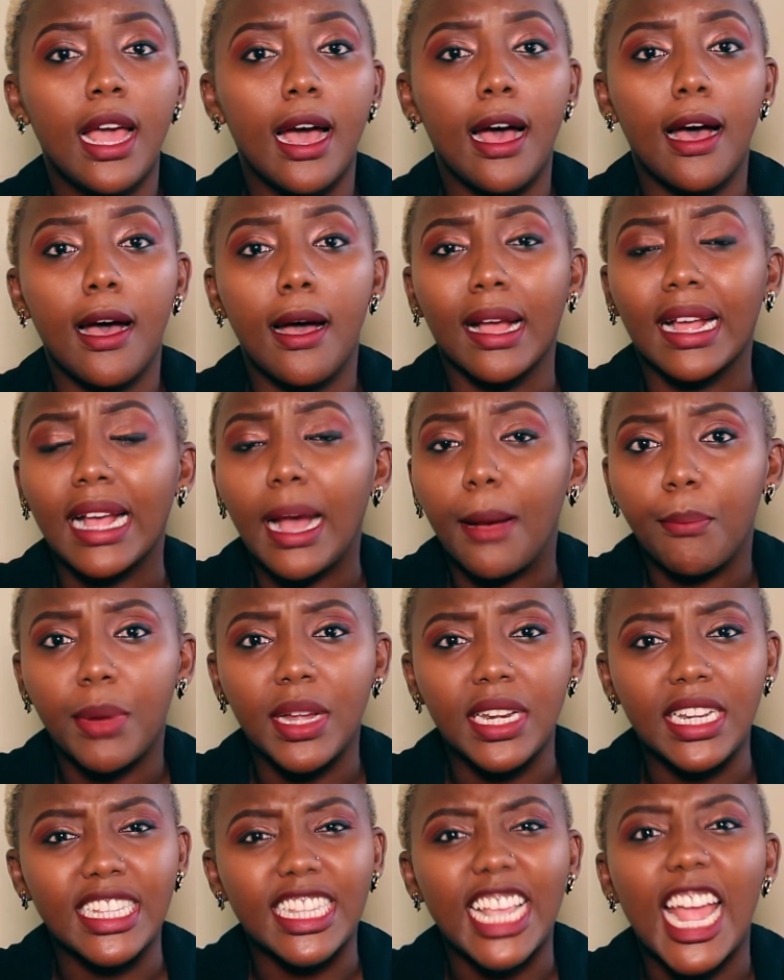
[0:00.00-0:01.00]
uh,
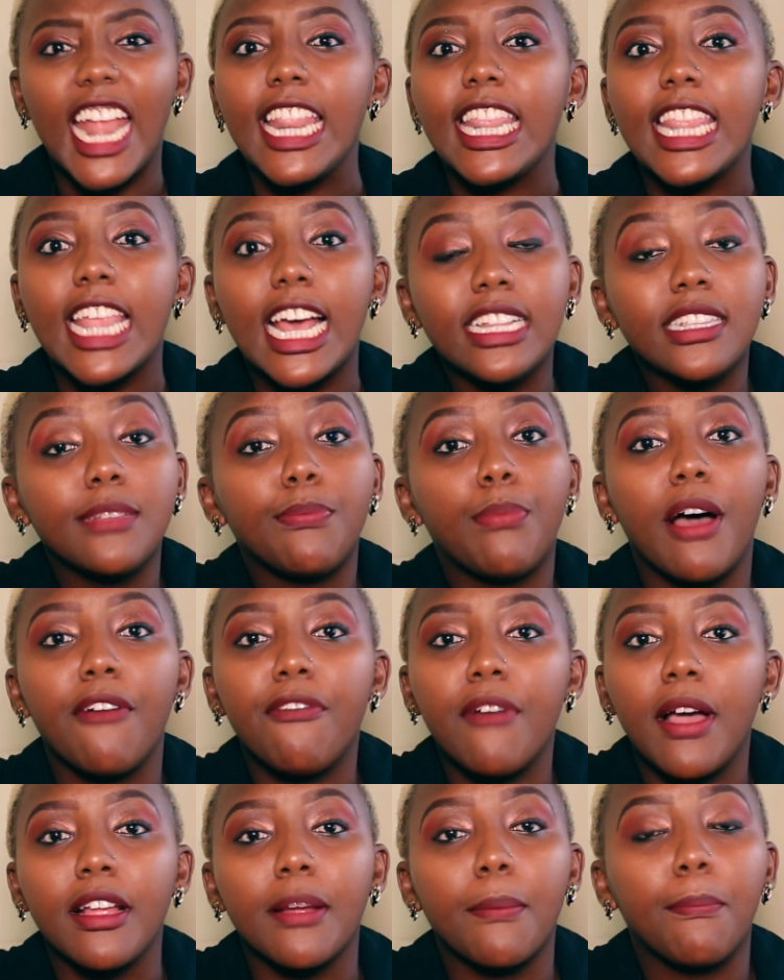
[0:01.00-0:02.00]
companies, and that's
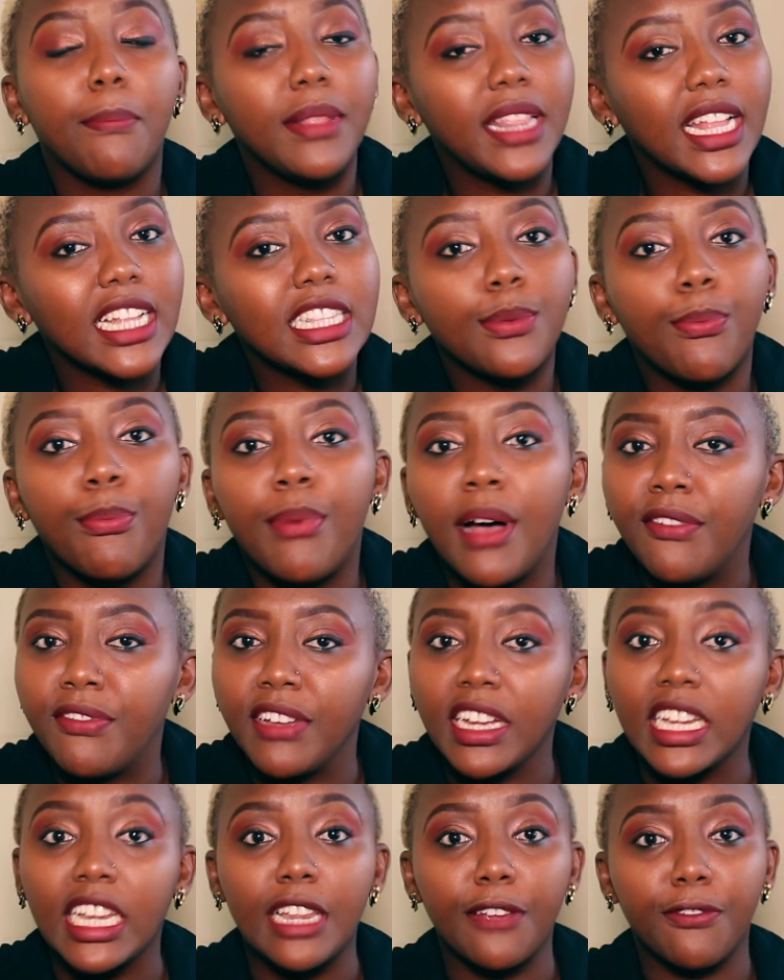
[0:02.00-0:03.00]
perfect. That's
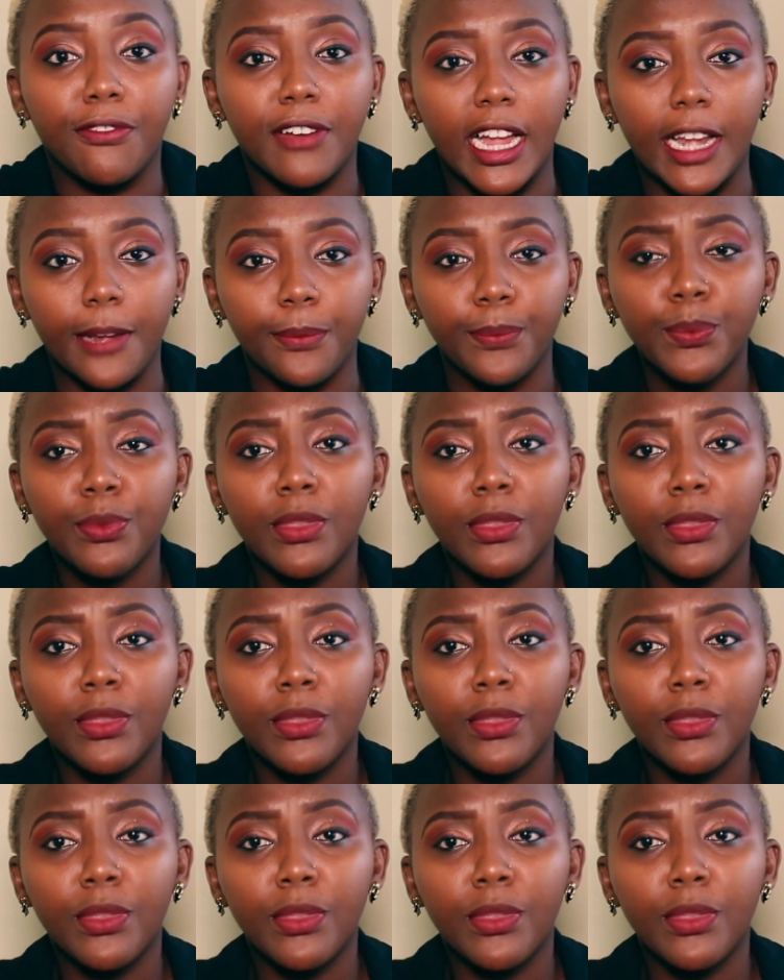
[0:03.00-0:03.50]
perfectly fine.